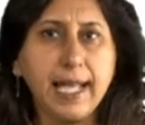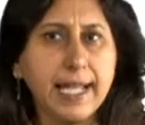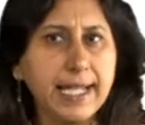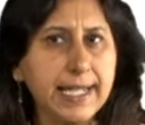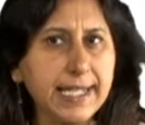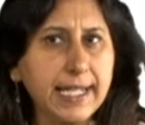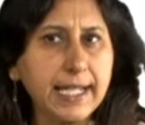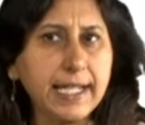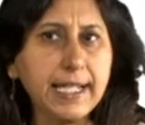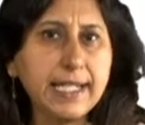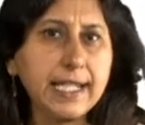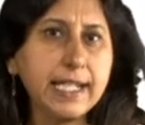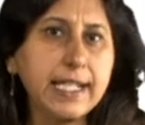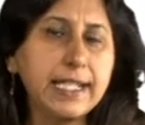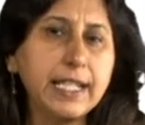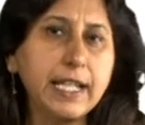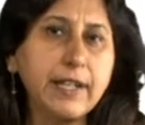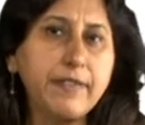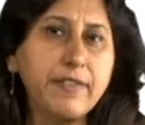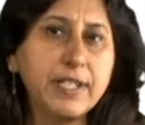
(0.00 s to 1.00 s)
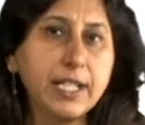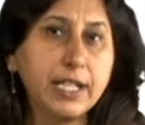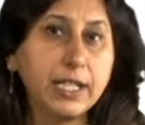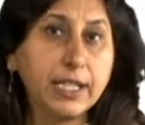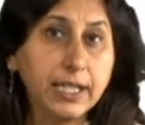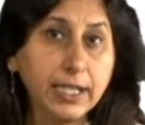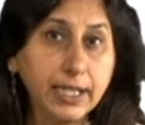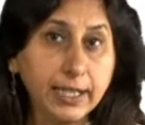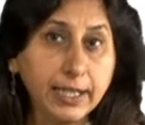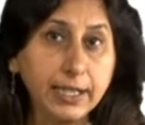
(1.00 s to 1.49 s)
Since it gives a
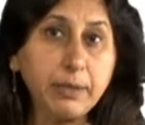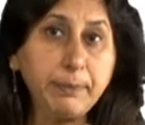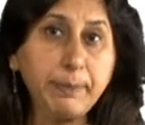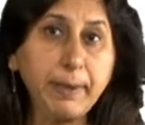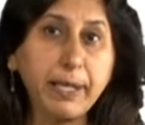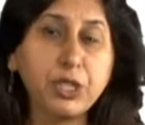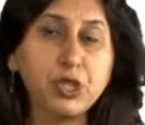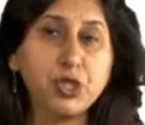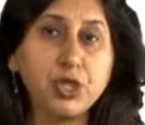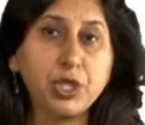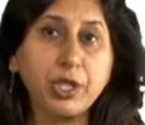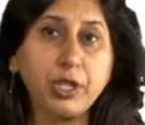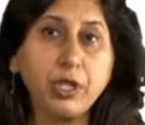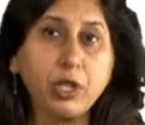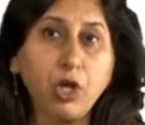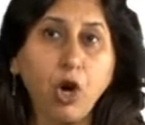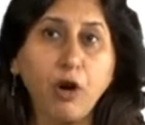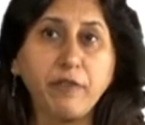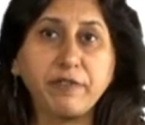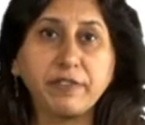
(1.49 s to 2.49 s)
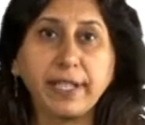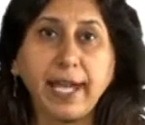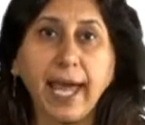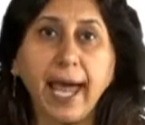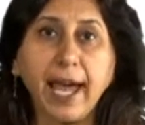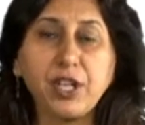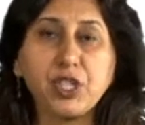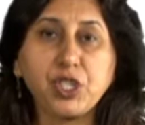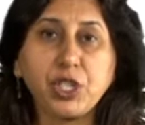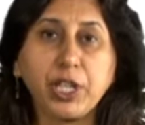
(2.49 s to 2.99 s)
clear picture of
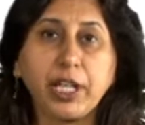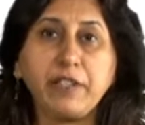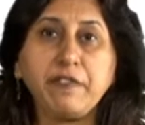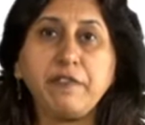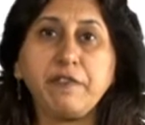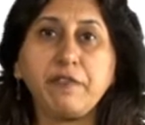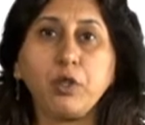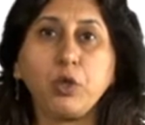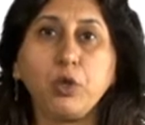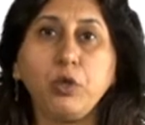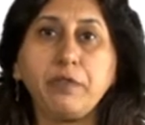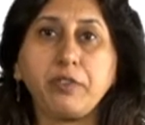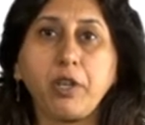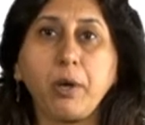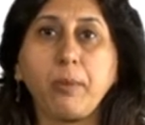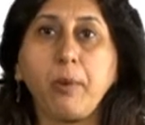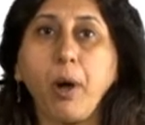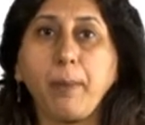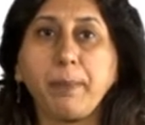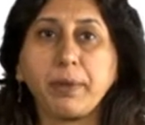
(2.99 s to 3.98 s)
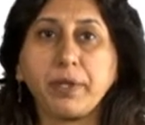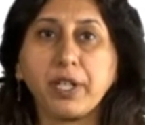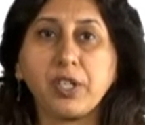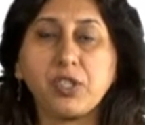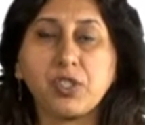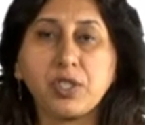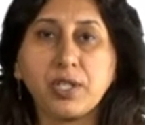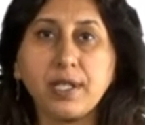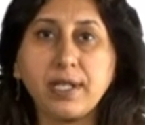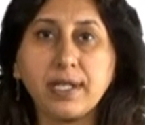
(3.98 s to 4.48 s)
cash inflow from
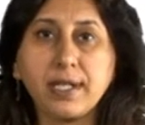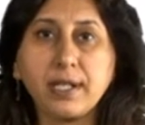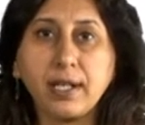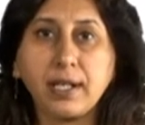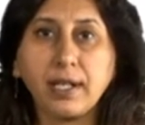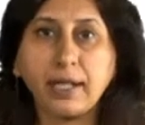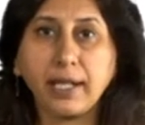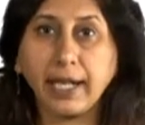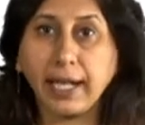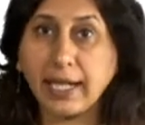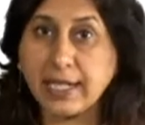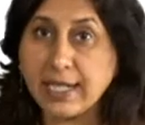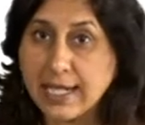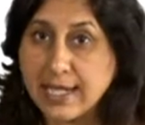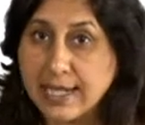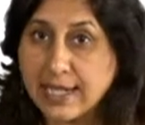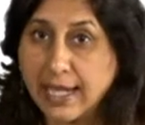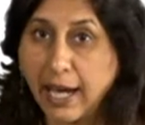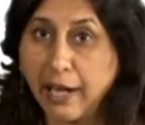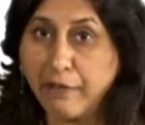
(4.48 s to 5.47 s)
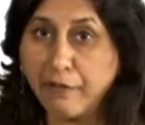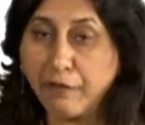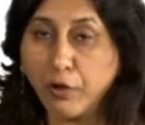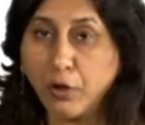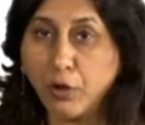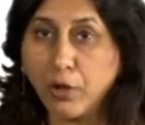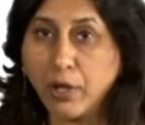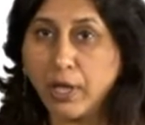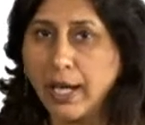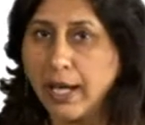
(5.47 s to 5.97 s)
operations, it is
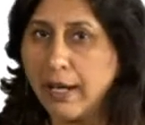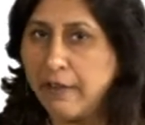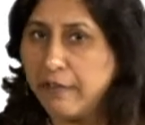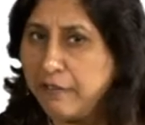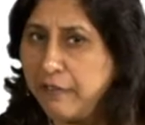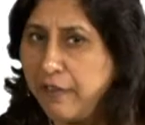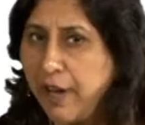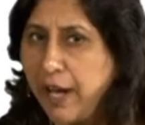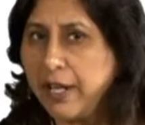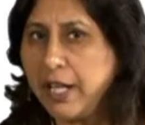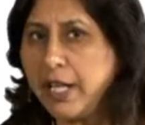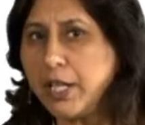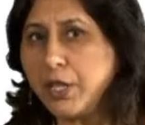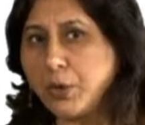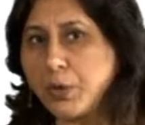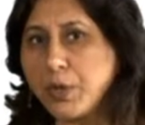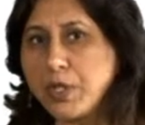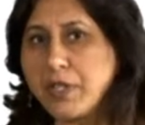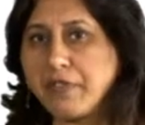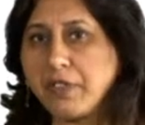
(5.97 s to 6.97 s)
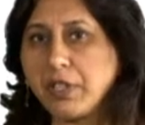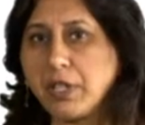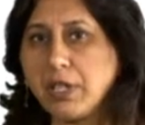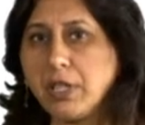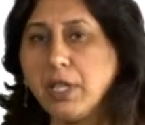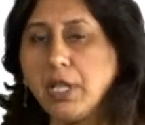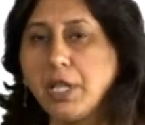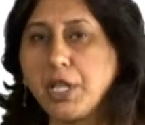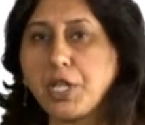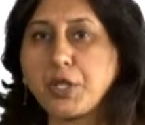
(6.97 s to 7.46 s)
therefore very
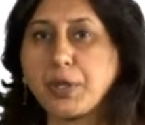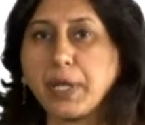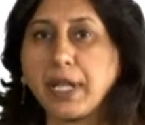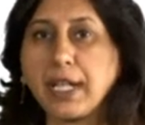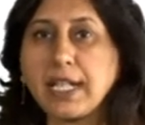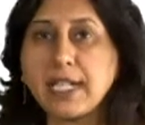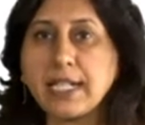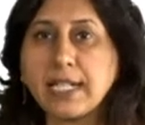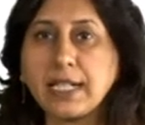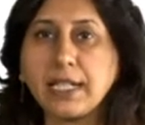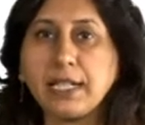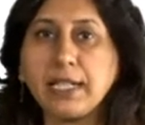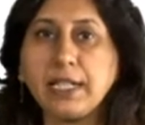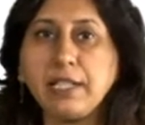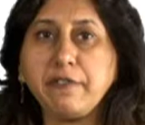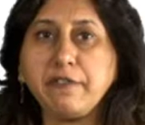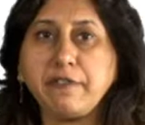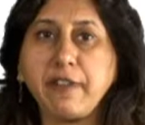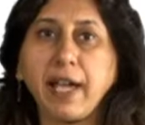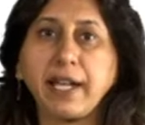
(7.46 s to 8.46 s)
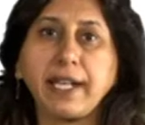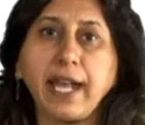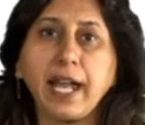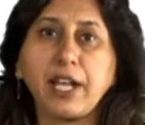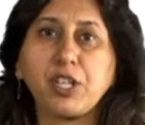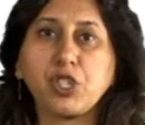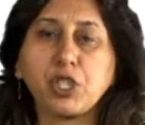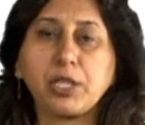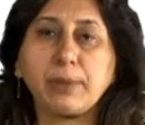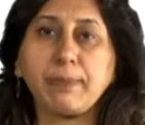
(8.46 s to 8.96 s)
useful to internal
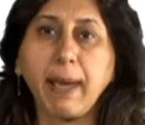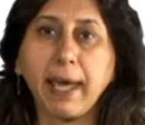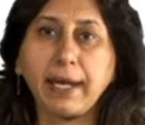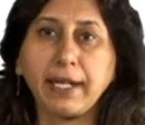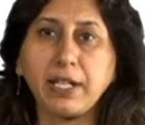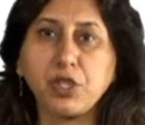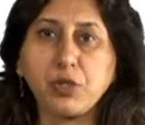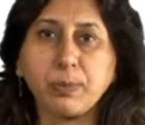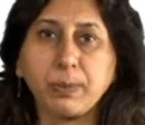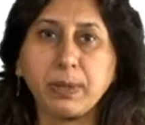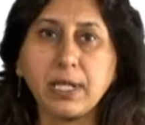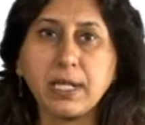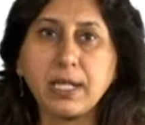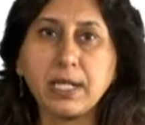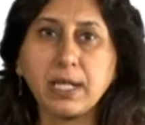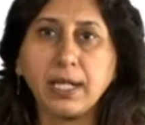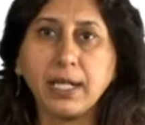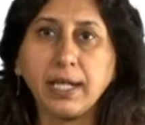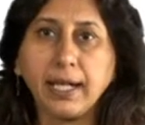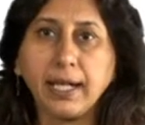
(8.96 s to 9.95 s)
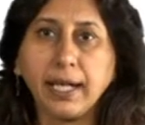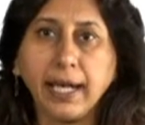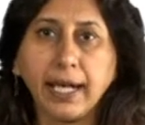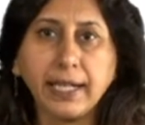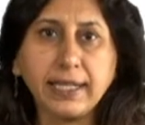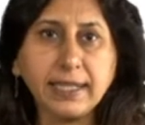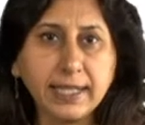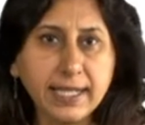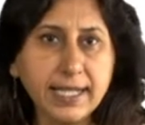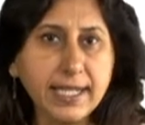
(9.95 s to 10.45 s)
financial management
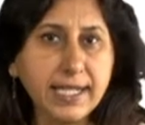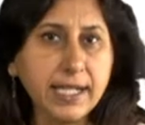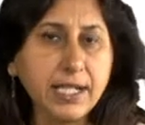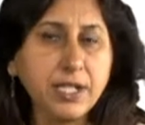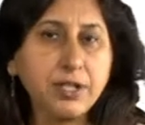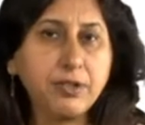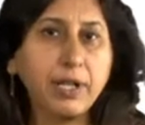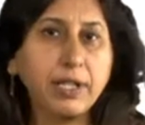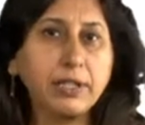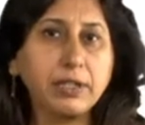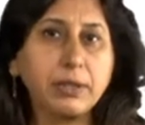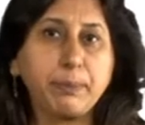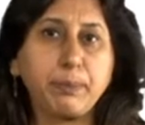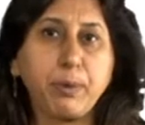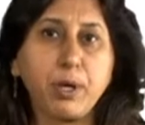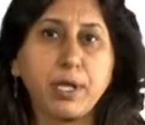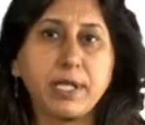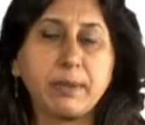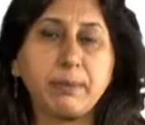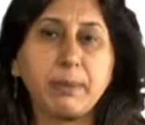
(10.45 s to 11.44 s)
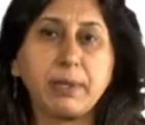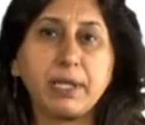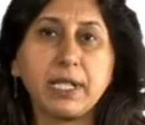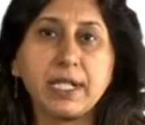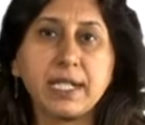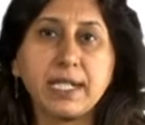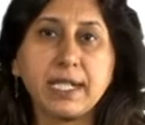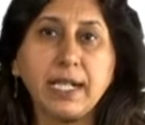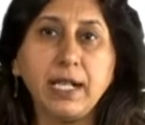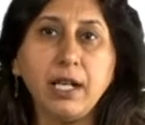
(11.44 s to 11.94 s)
in considering the
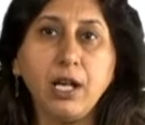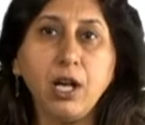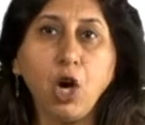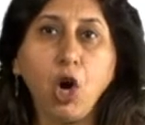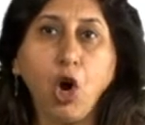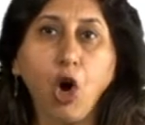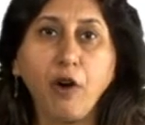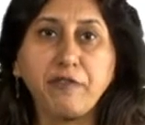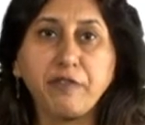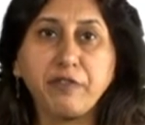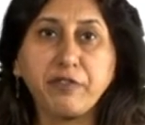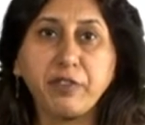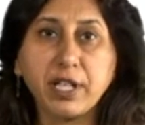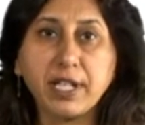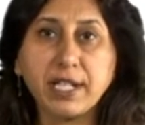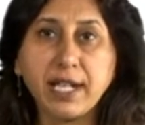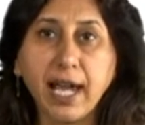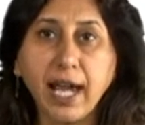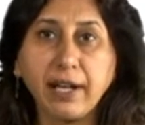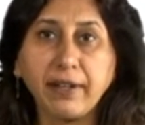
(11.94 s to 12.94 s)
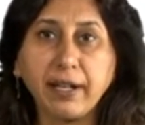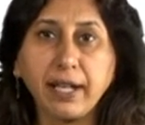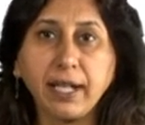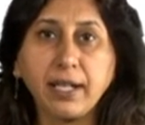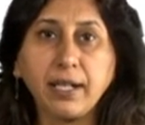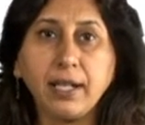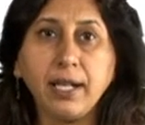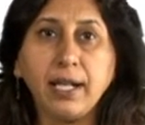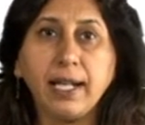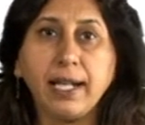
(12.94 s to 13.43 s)
possibility of
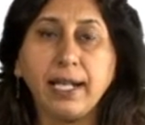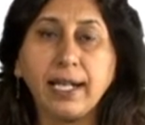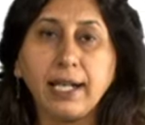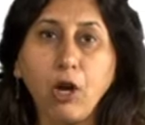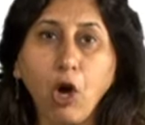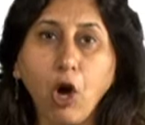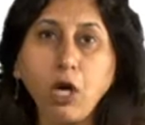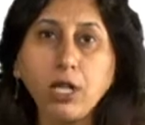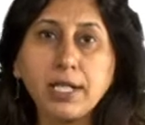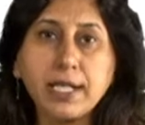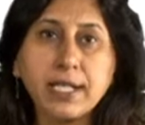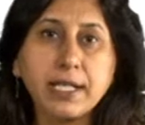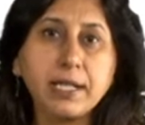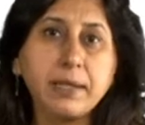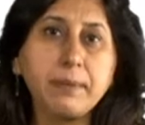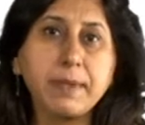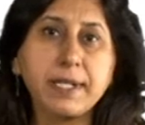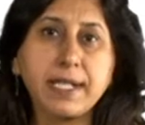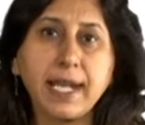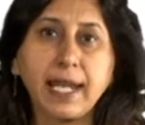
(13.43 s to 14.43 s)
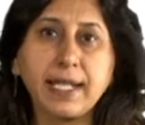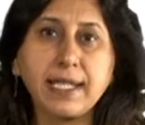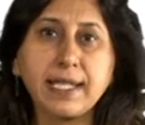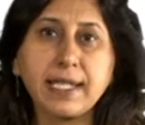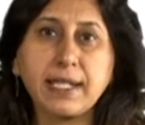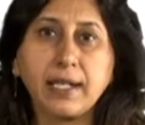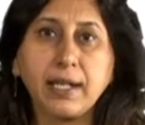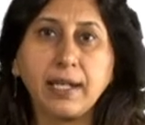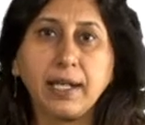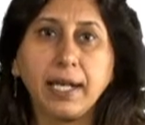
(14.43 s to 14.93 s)
retiring long-term
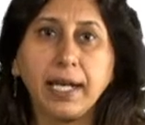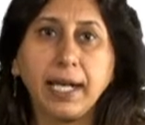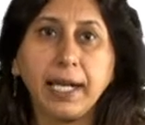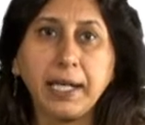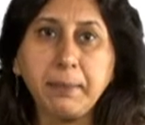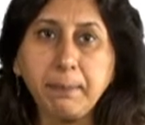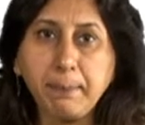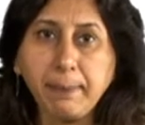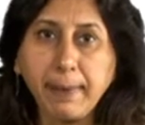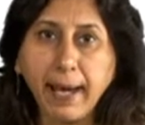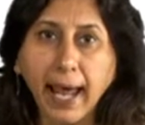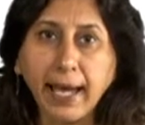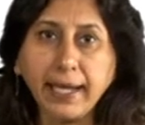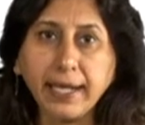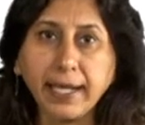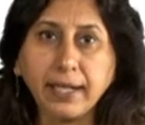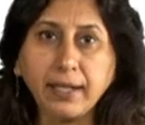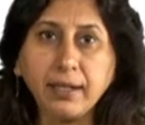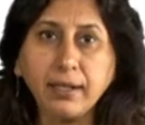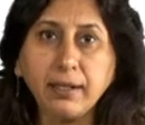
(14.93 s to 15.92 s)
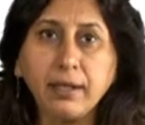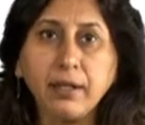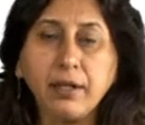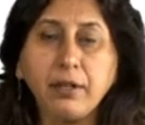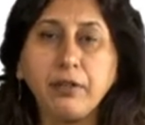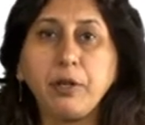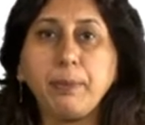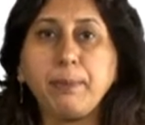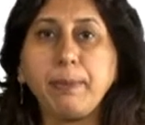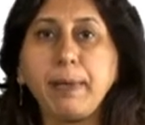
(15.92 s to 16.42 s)
debts, in planning
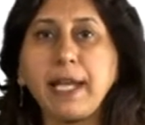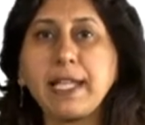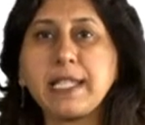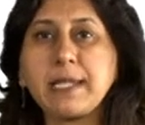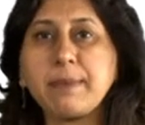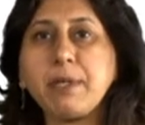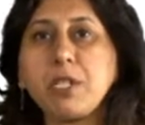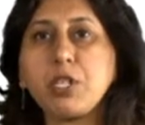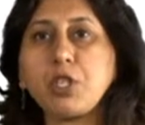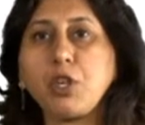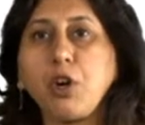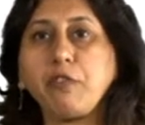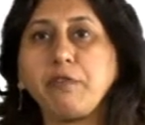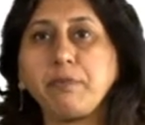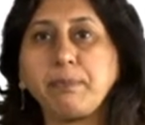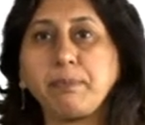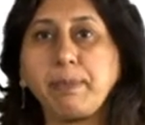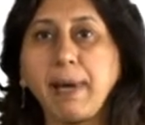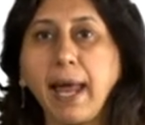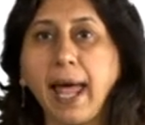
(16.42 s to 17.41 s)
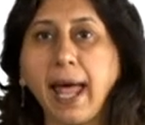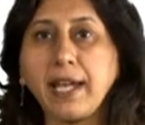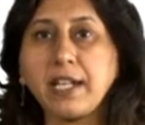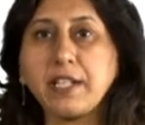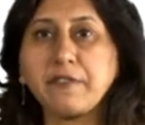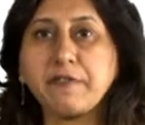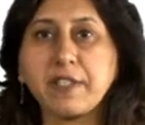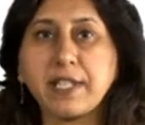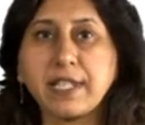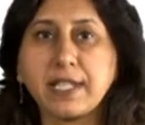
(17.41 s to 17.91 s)
replacement of
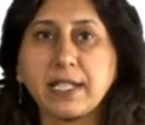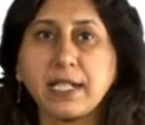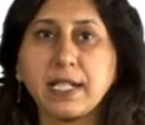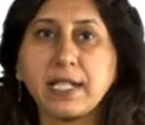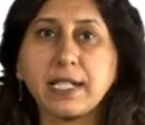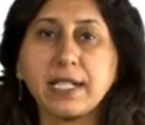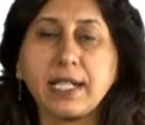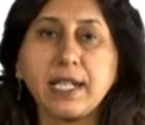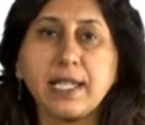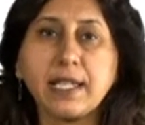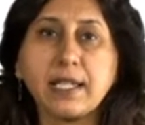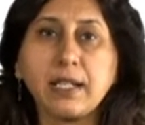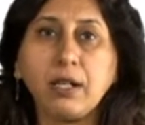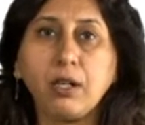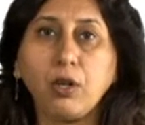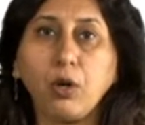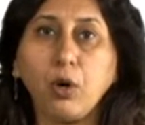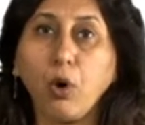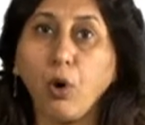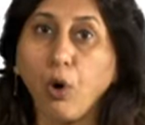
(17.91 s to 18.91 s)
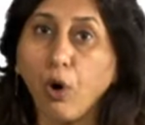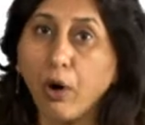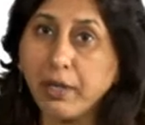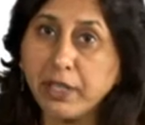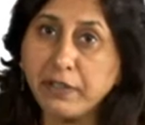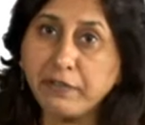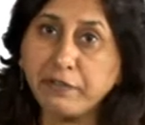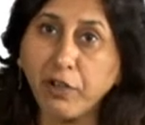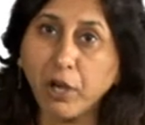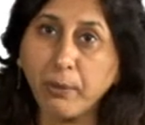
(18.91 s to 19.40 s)
plant facilities, or
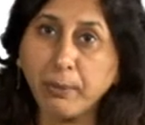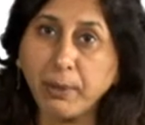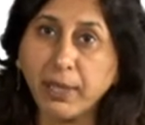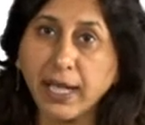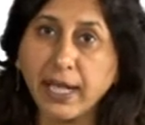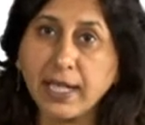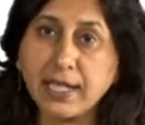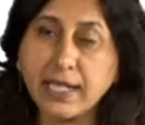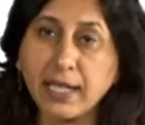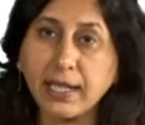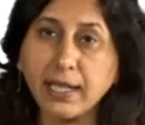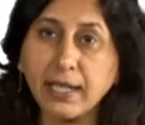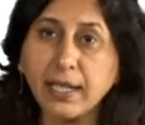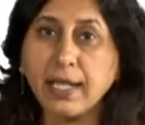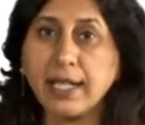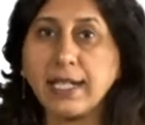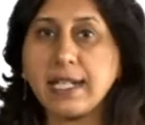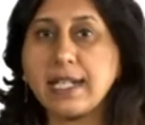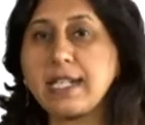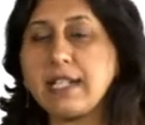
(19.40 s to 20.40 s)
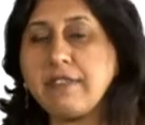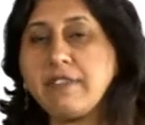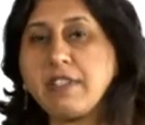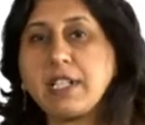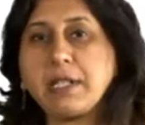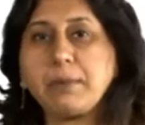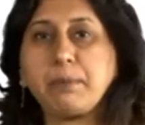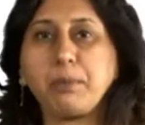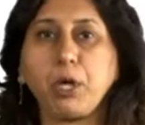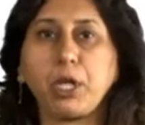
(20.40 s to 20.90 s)
in formulating
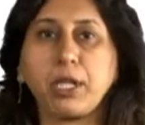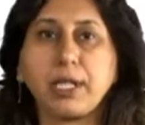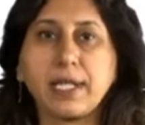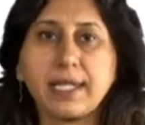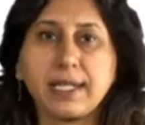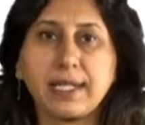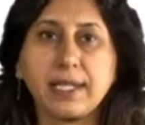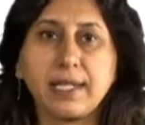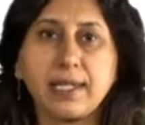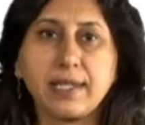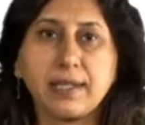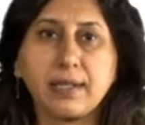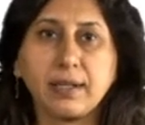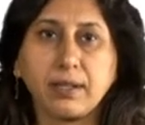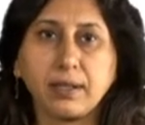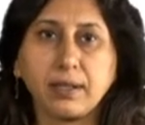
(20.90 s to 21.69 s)
dividend policies.